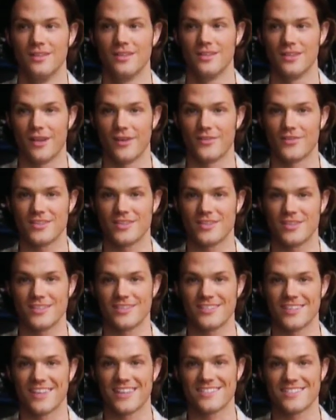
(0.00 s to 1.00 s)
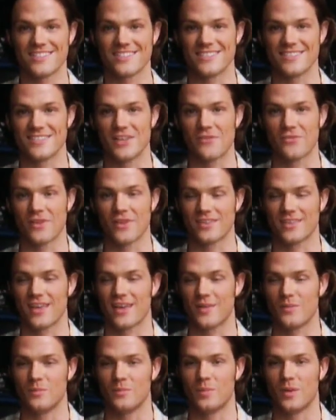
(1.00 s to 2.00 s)
love scenes and kisses and stuff like
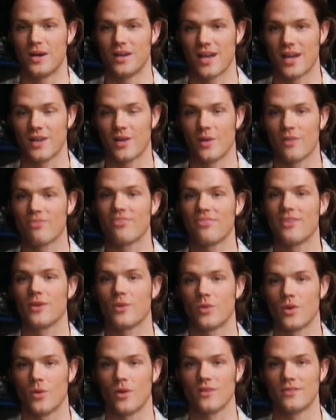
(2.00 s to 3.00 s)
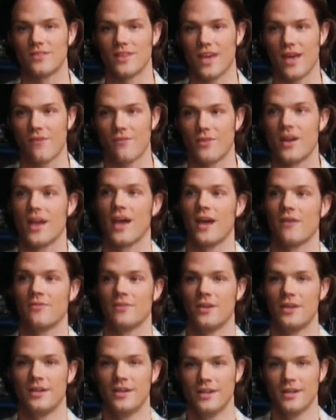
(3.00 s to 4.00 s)
that, but I don't think we're going to ever have
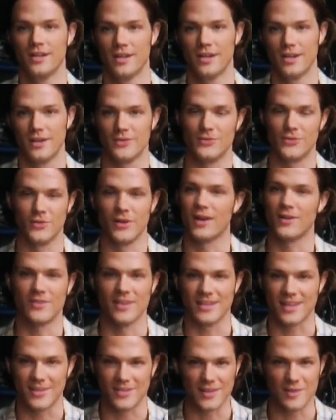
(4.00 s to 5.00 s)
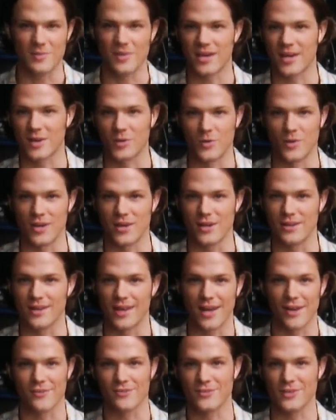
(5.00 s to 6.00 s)
a full. I think it'd be kind of weird to
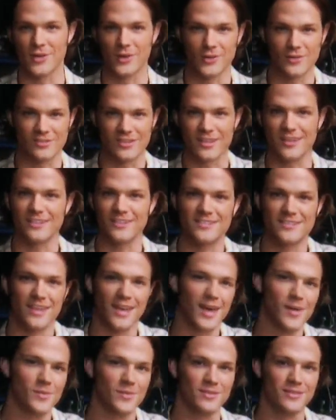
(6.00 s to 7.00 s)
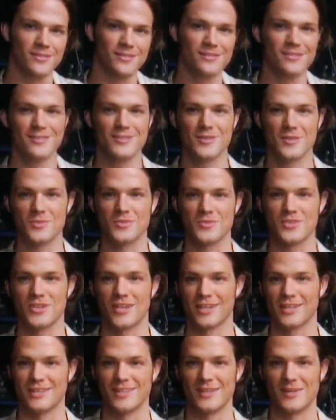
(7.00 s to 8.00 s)
have, Dean and Sam and some
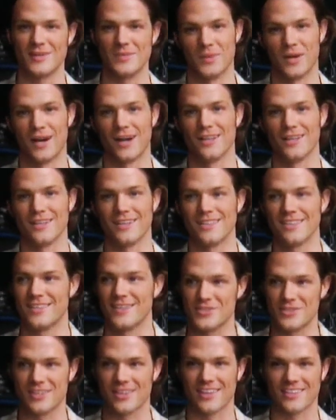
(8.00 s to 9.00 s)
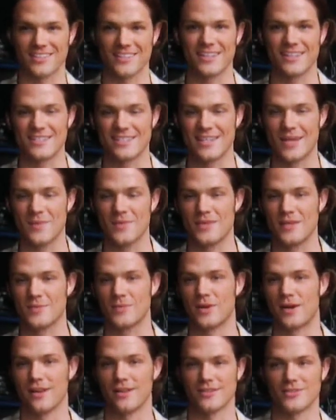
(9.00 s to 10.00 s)
chick in the Impala. I think they just like Dean and Sam in the
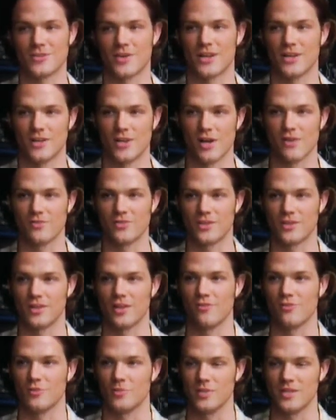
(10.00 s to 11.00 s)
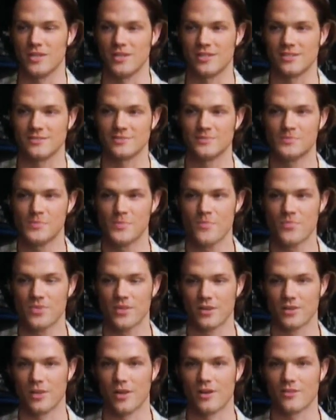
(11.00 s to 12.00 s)
Impala, so I don't know if there'll ever be a
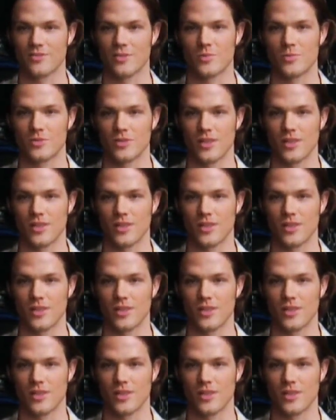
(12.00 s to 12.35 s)
long-term